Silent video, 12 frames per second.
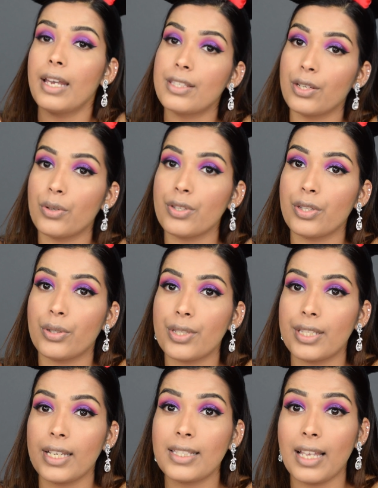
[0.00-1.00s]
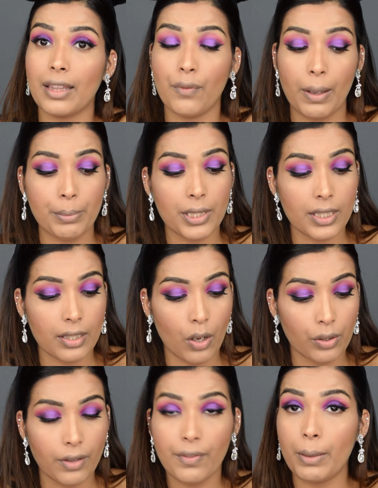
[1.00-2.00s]
006, and
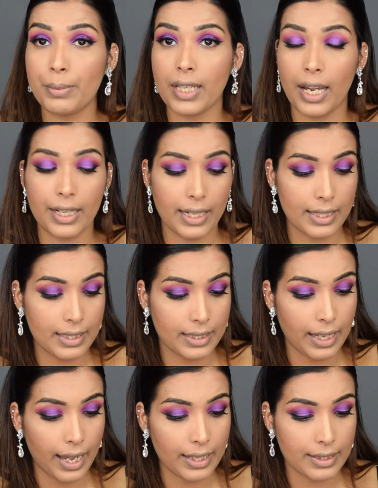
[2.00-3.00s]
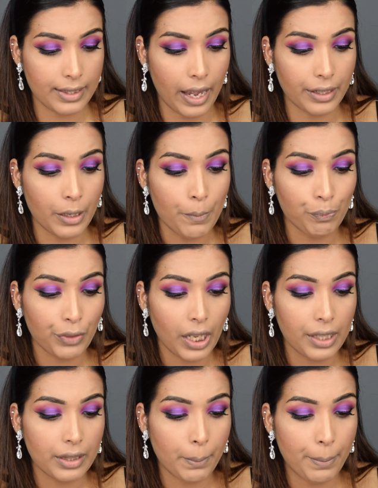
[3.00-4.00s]
on the website it says that
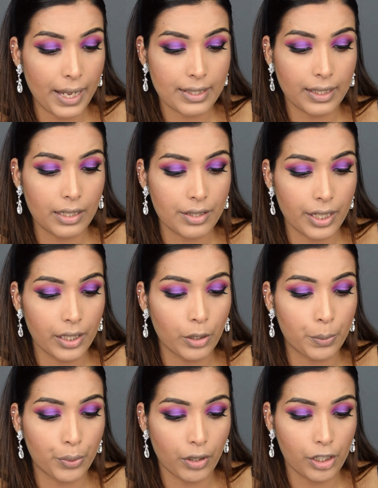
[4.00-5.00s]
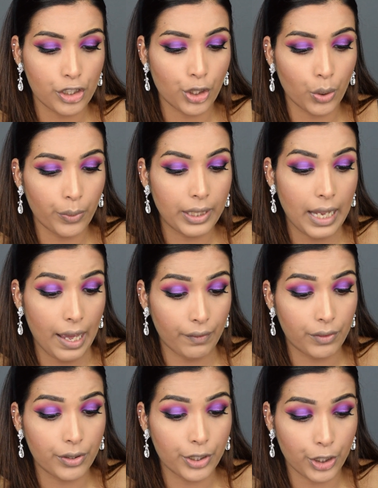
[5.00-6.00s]
the best concealer brush you will
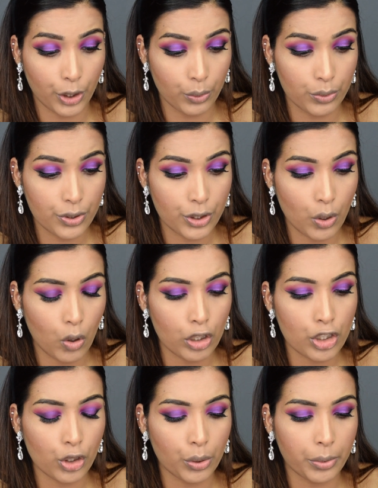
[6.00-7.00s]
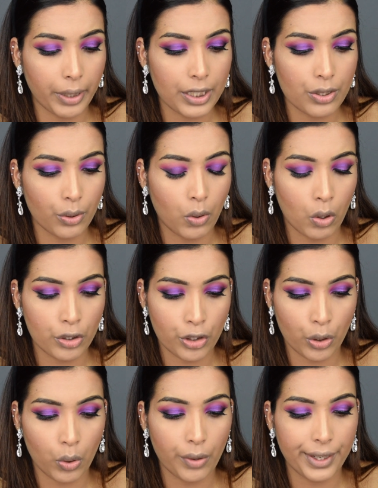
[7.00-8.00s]
ever use, also great to
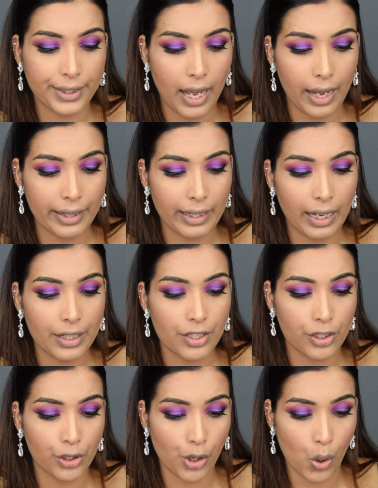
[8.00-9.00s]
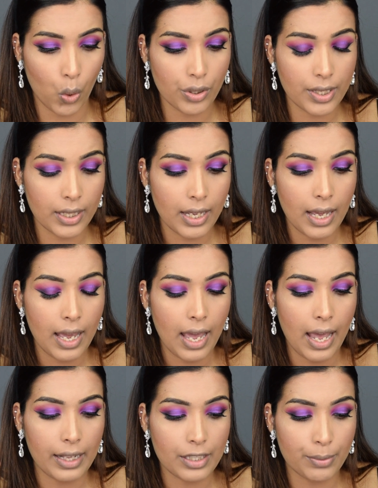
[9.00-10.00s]
contour and highlight nose,
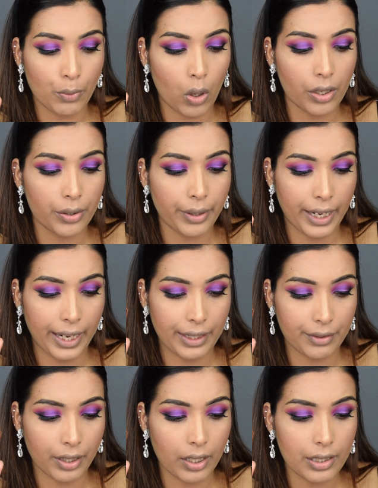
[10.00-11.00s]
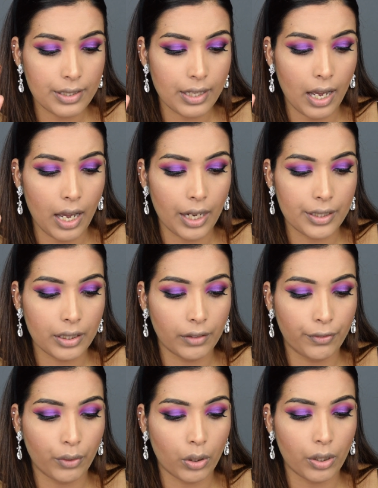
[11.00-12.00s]
and smaller areas, ideal
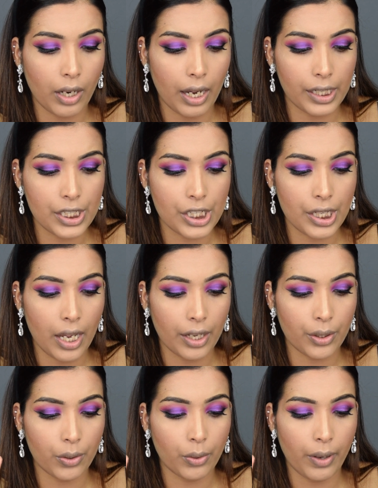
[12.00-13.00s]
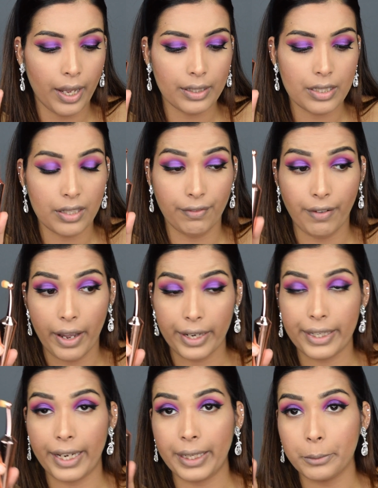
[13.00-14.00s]
for eyeshadow and
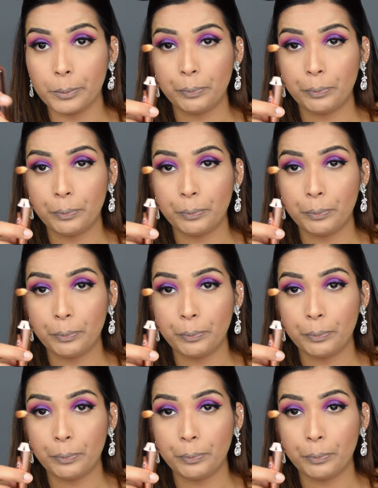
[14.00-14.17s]
defining.